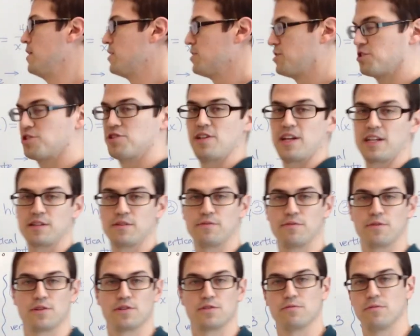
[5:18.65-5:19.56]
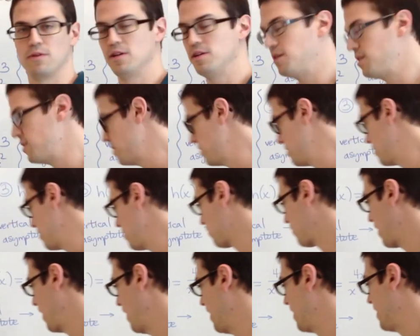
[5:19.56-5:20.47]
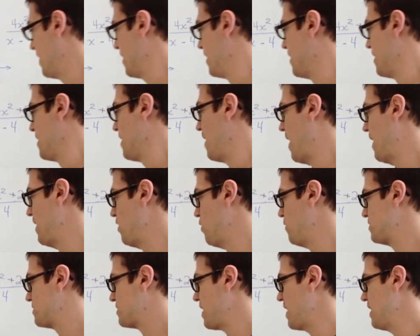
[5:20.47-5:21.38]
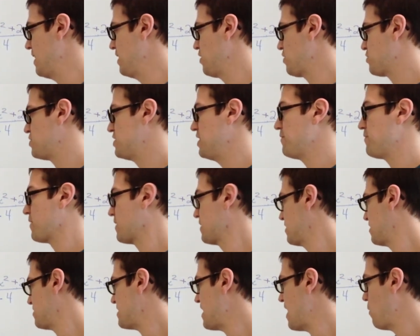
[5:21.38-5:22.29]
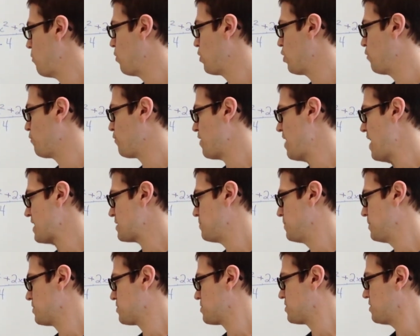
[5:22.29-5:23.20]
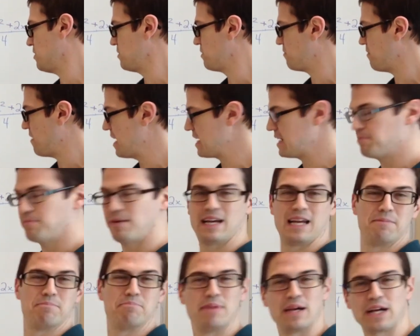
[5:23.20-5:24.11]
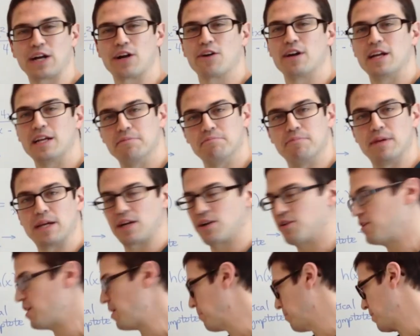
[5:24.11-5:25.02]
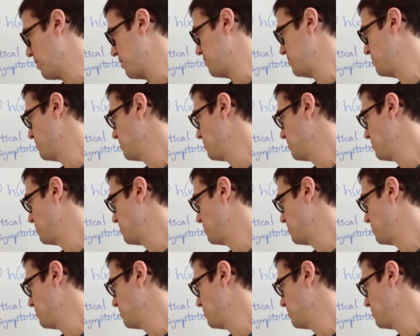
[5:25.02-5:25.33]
just like the first one. Okay? I know it looks different because it's not 1 over x, but you're still dividing by a bigger and bigger number.